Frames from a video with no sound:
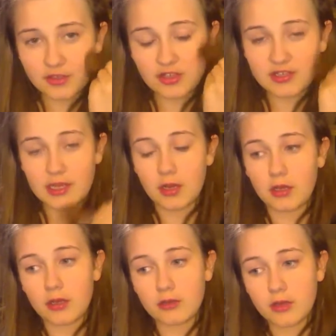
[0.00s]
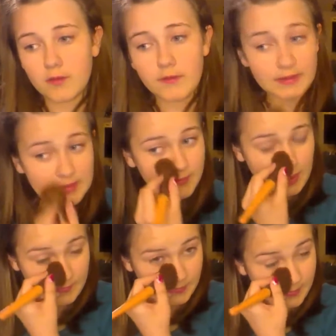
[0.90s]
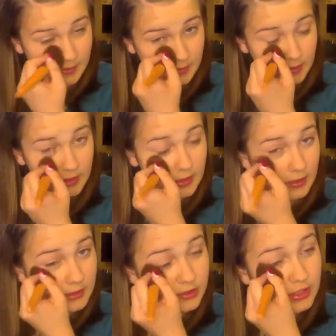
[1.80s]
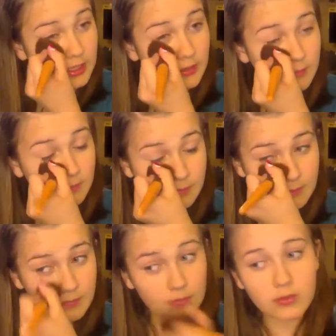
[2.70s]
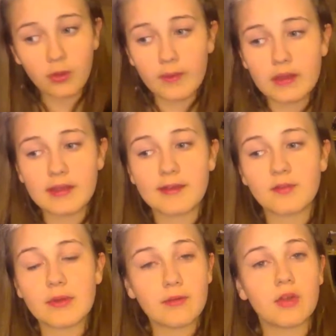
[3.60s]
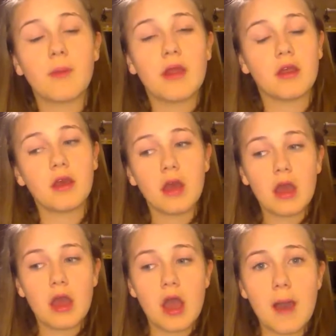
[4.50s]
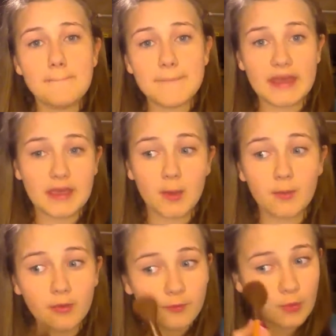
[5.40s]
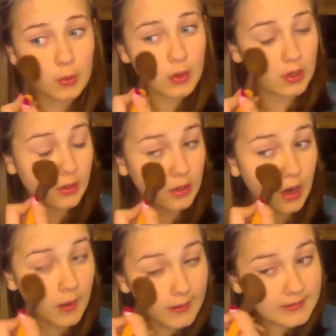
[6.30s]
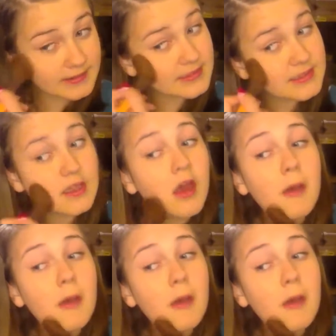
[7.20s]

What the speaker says: And make sure that all of your face and have an area that you get the oiliest whenever you're wearing makeup for cons.